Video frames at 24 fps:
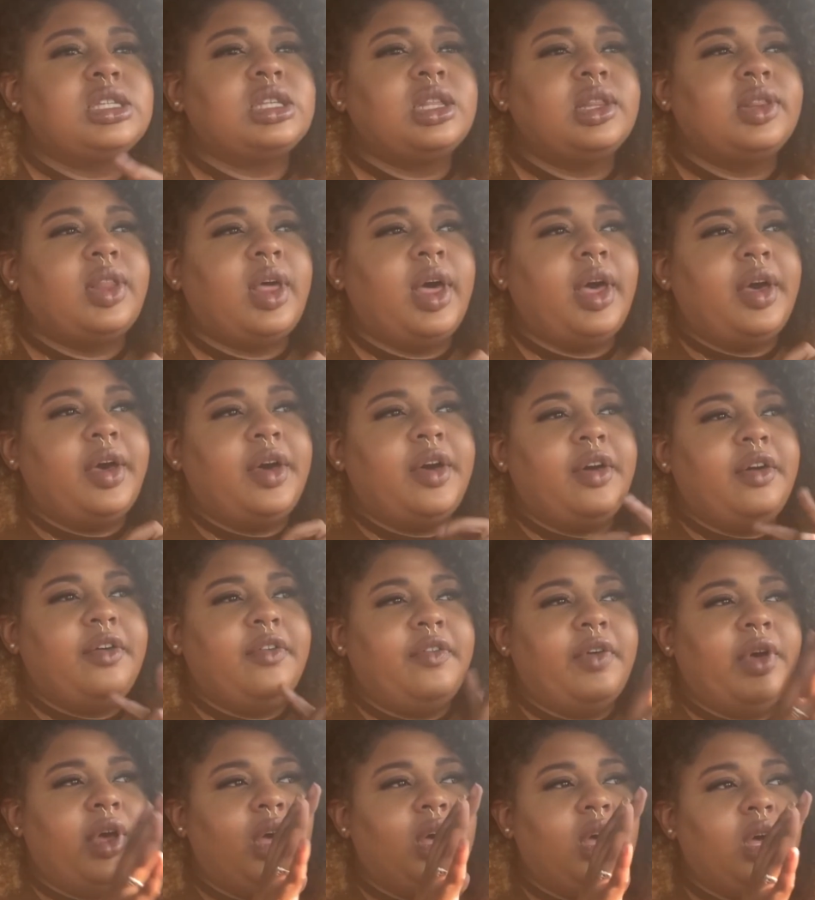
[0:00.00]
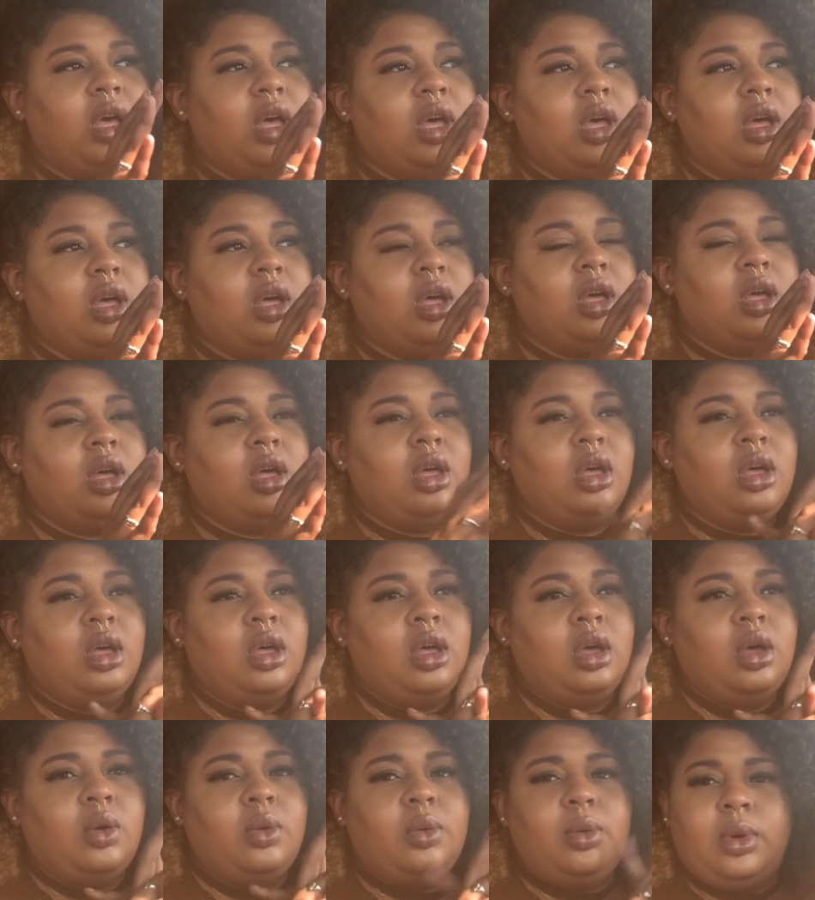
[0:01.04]
love,
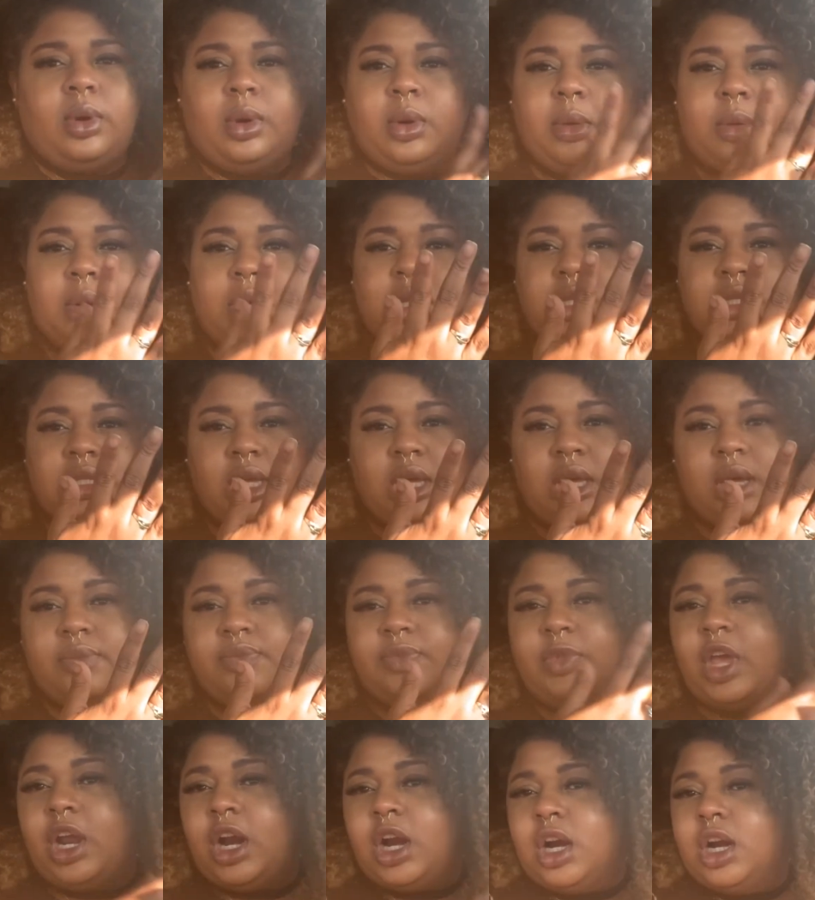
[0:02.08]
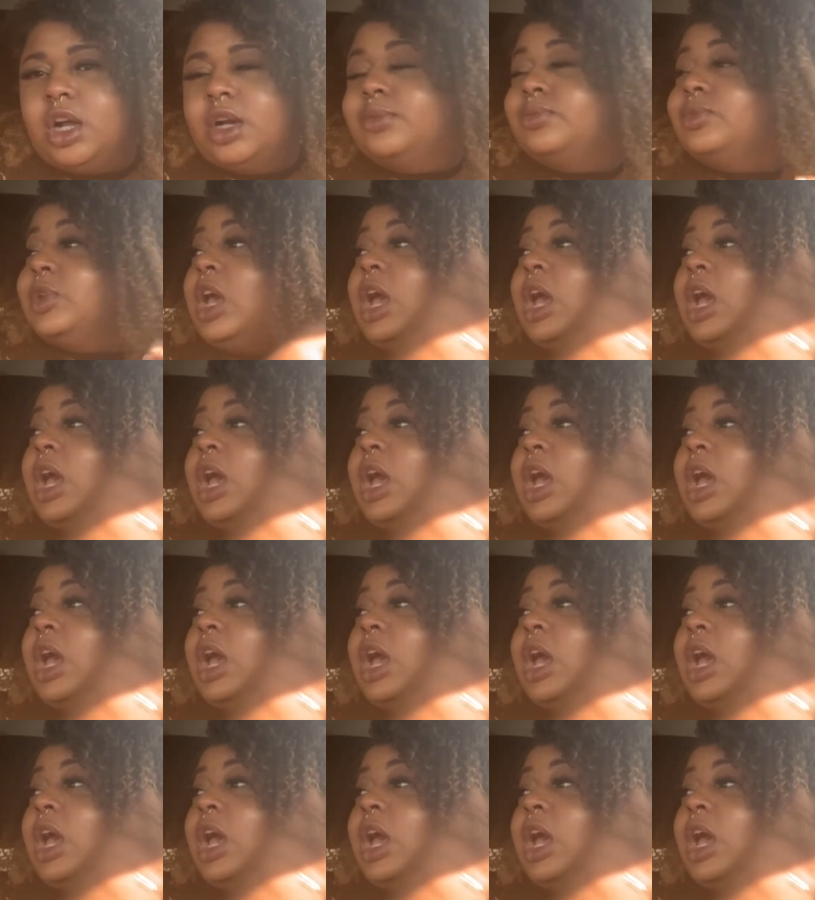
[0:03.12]
what do I want to say? I don't know.